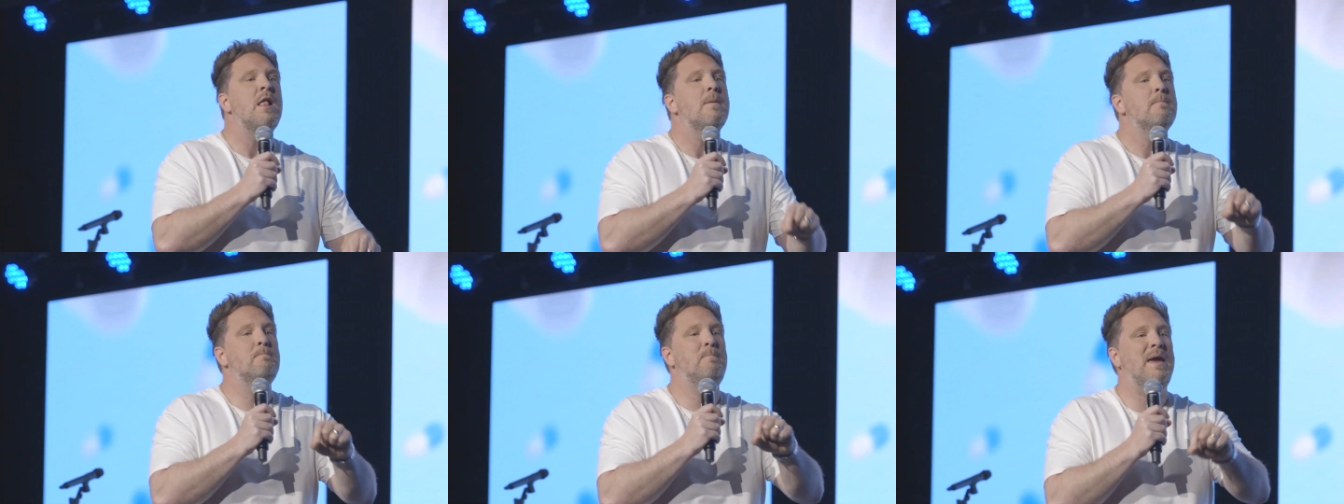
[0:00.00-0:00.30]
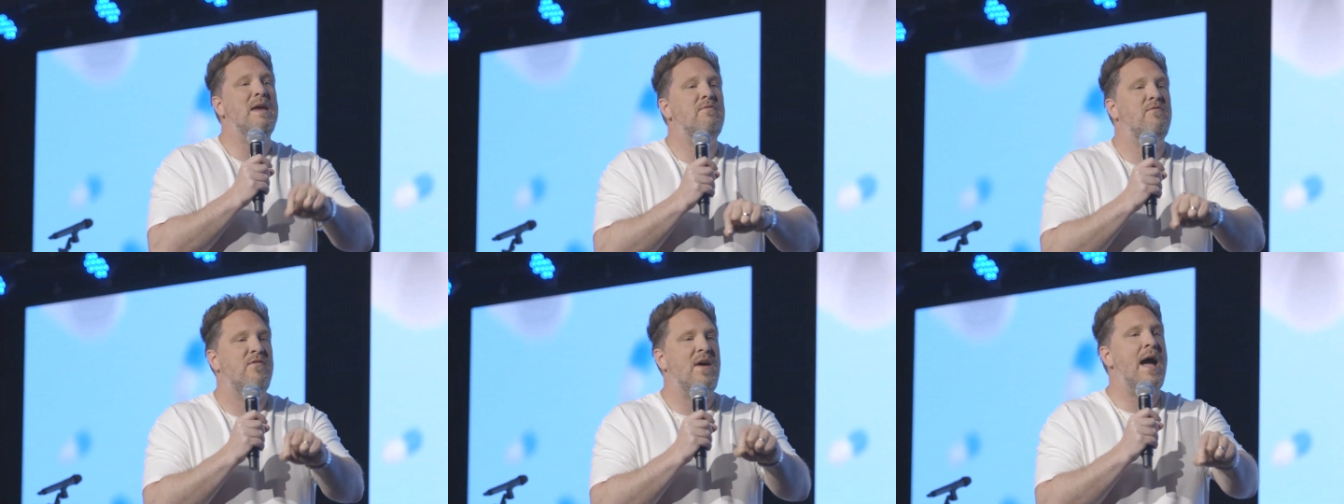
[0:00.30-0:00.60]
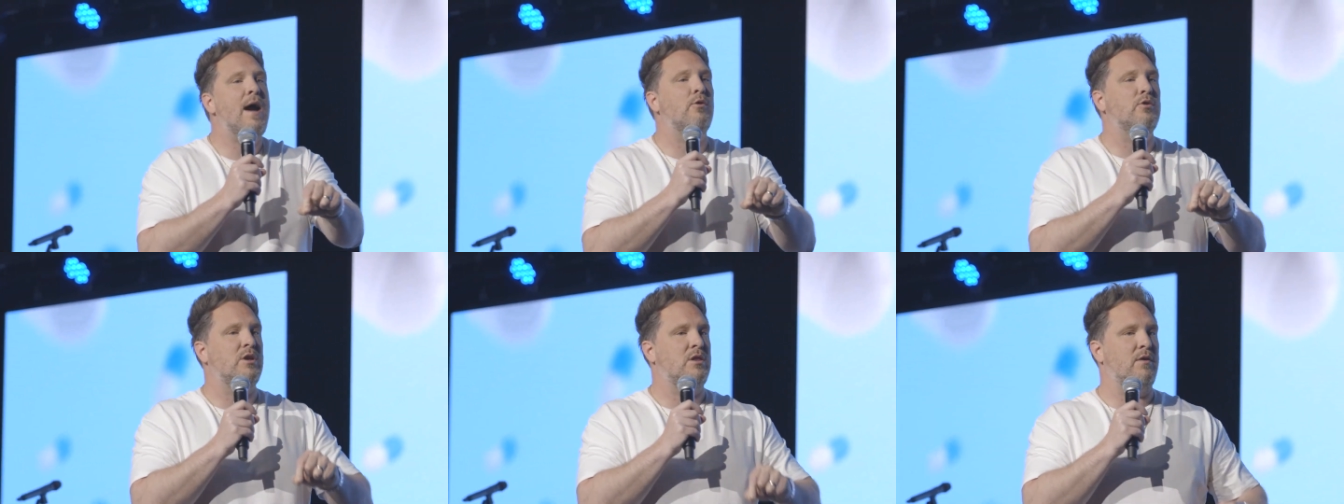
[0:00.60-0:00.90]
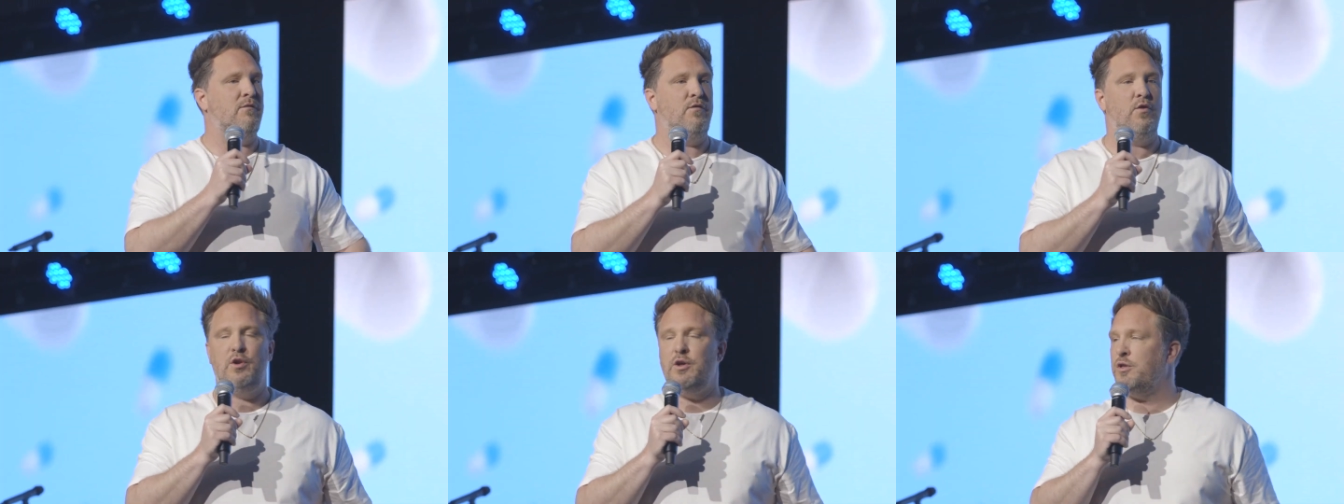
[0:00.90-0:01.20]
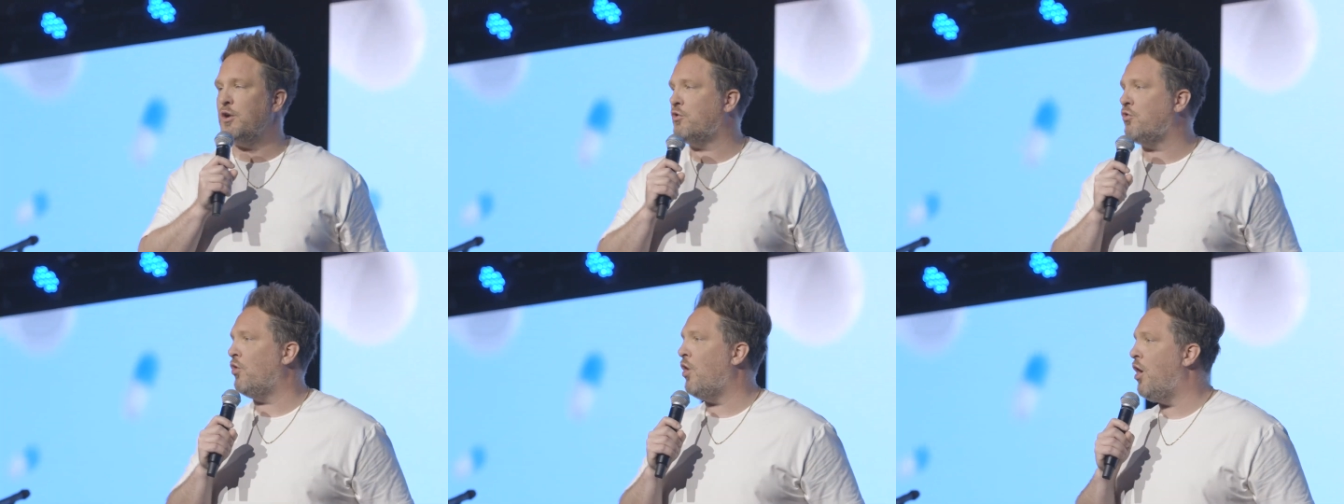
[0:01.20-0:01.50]
be found at the foot of the
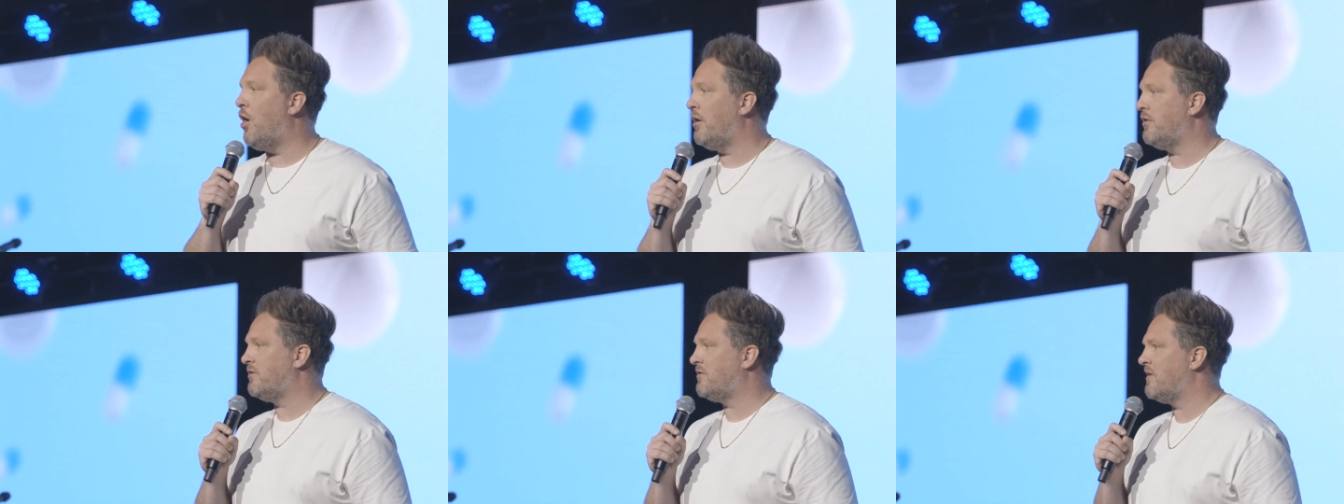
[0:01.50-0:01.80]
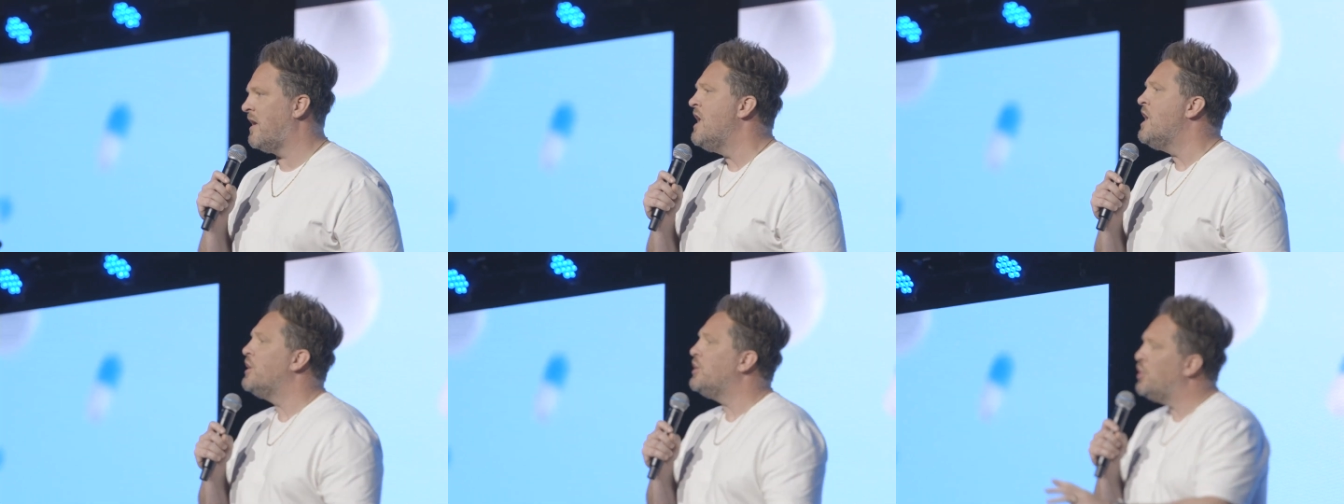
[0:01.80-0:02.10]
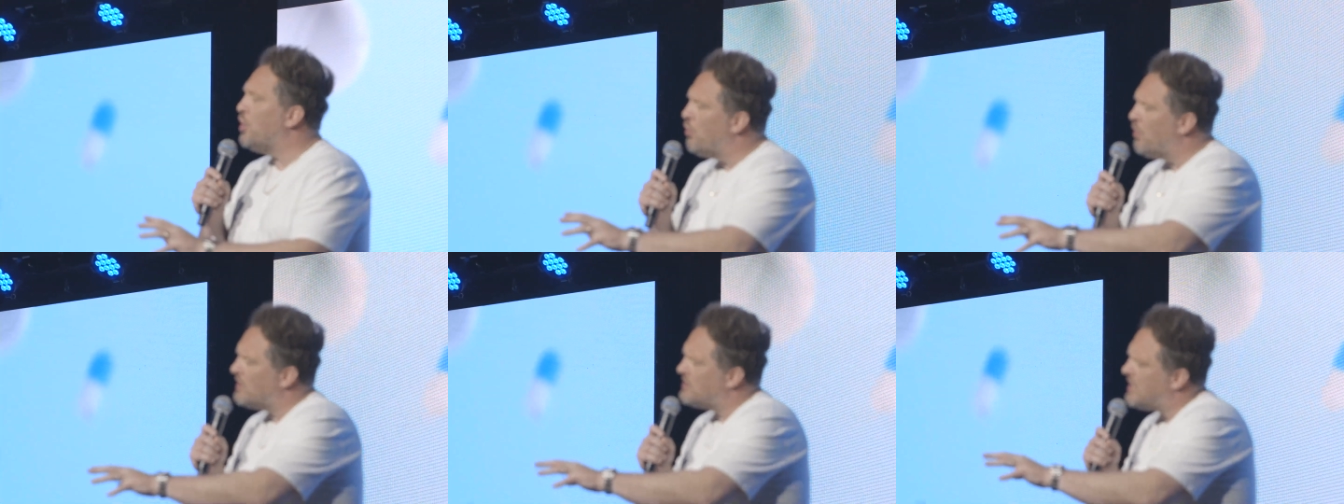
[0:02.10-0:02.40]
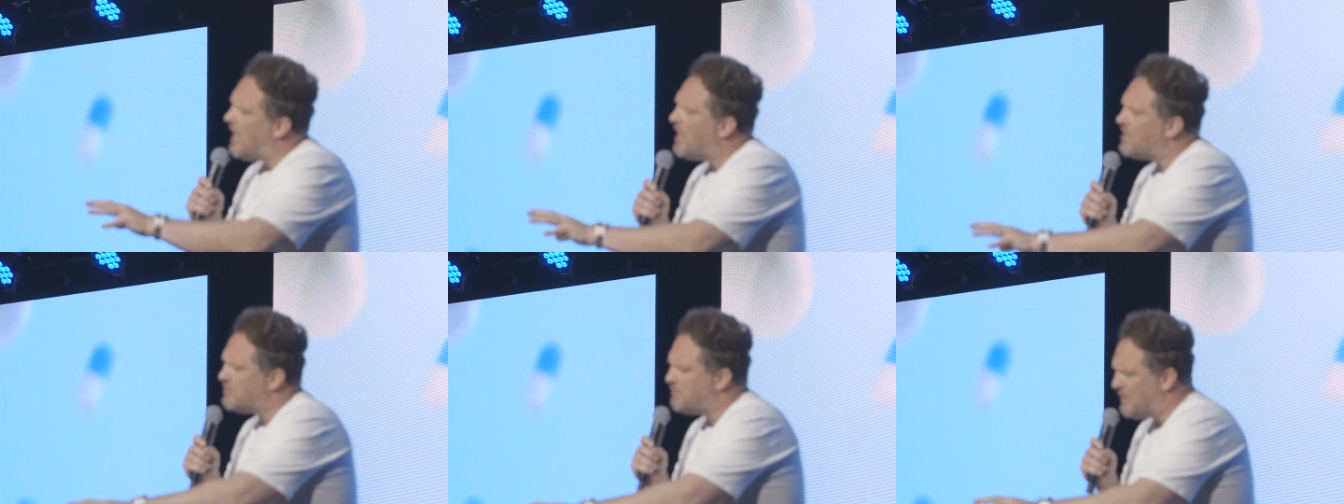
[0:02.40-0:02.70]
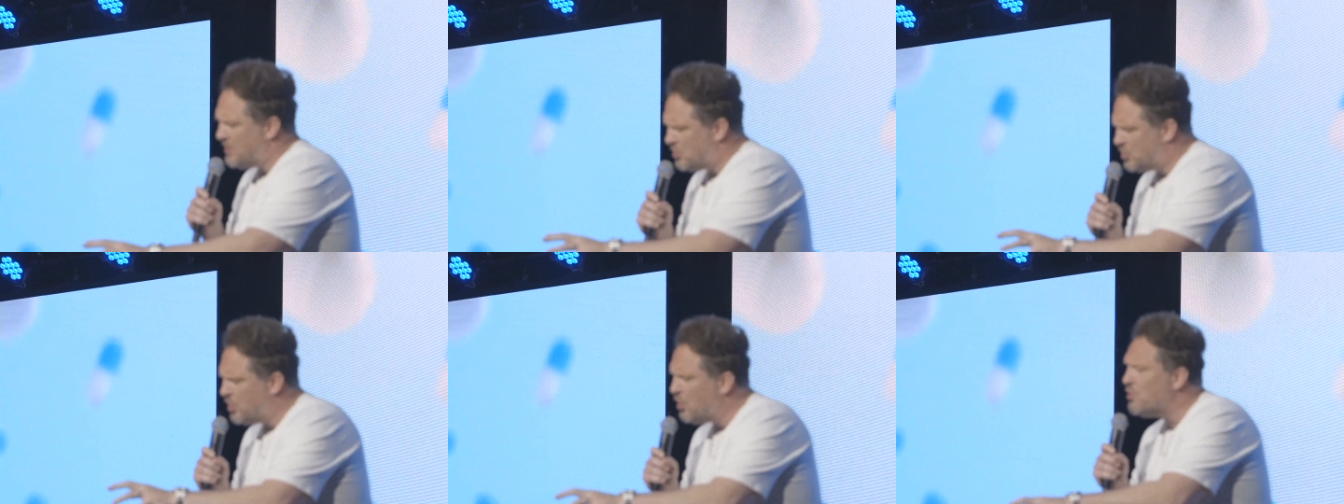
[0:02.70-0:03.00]
cross. You, as
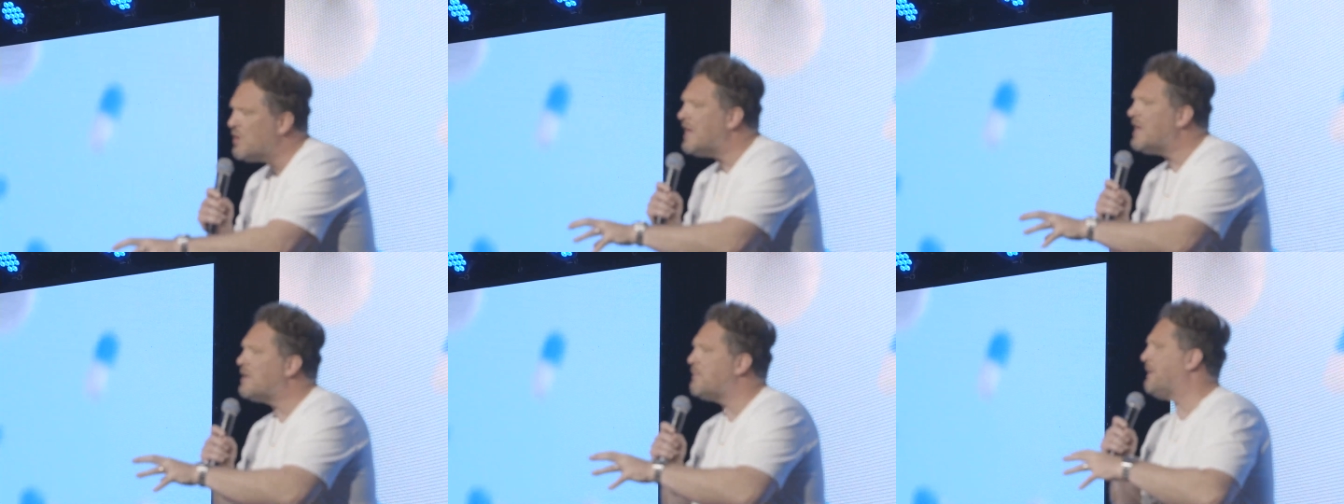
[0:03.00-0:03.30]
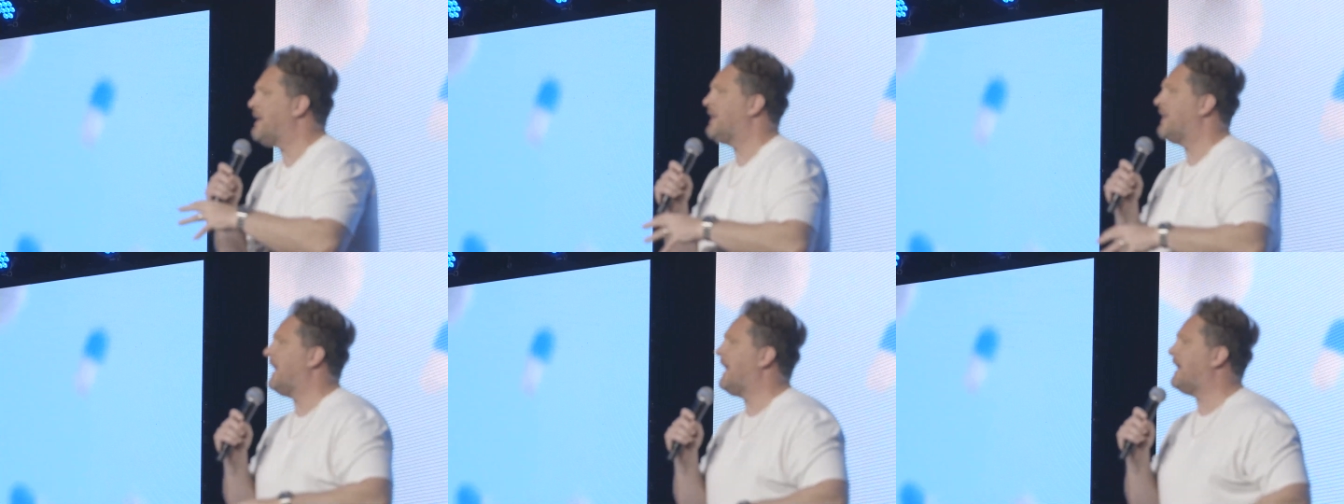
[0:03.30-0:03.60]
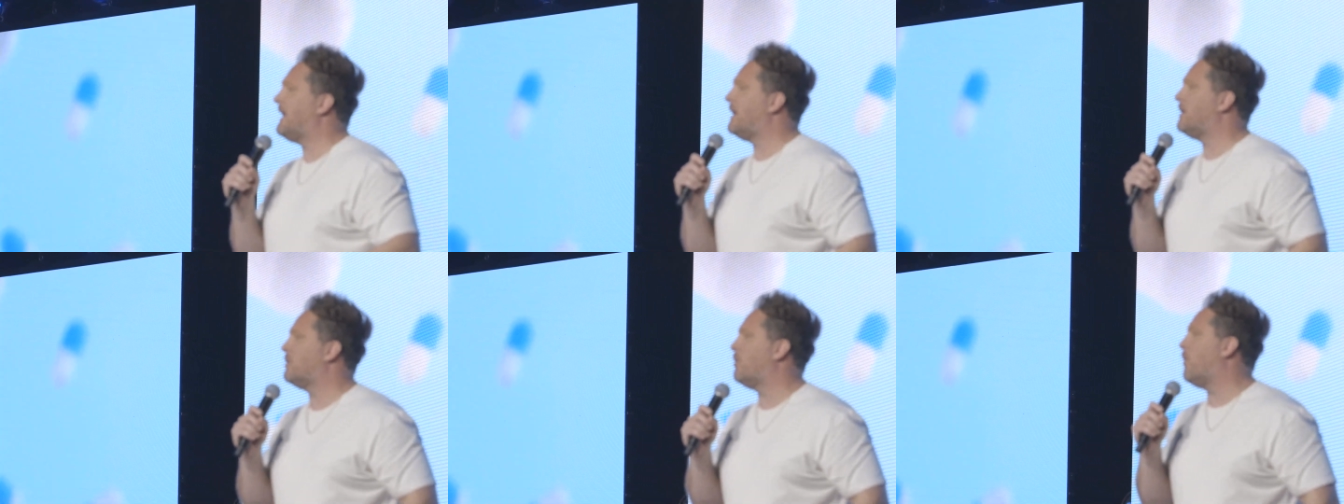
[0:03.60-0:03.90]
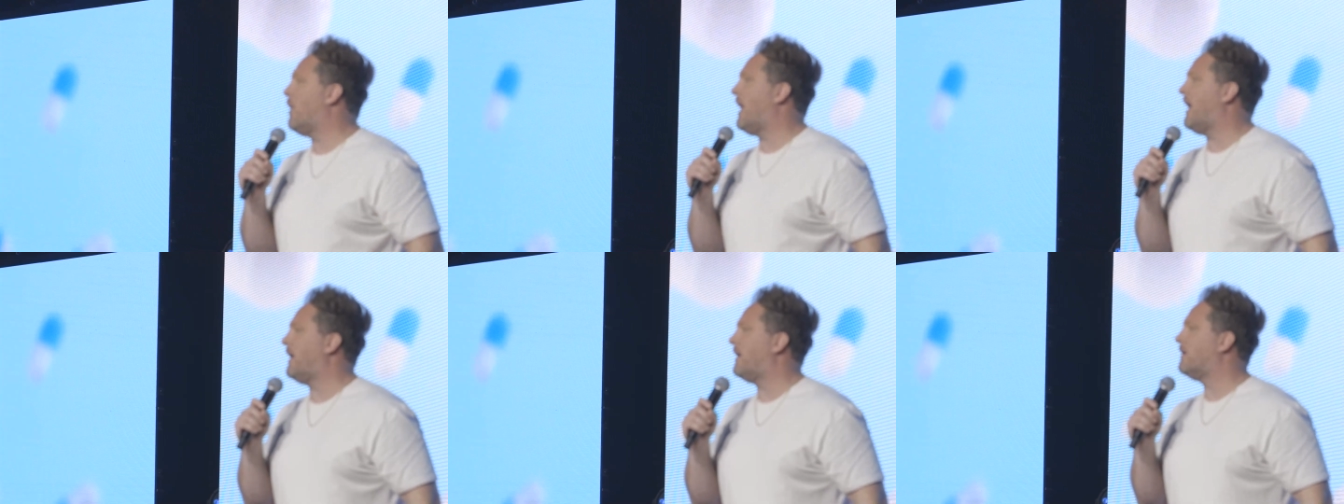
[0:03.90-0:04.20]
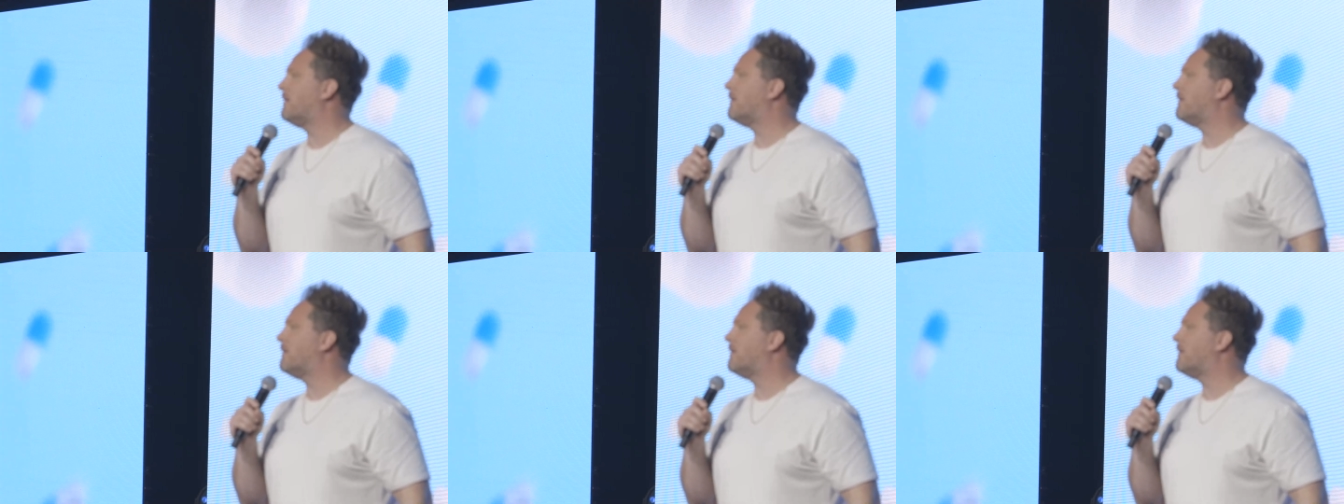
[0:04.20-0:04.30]
husbands, you need to be leading the way.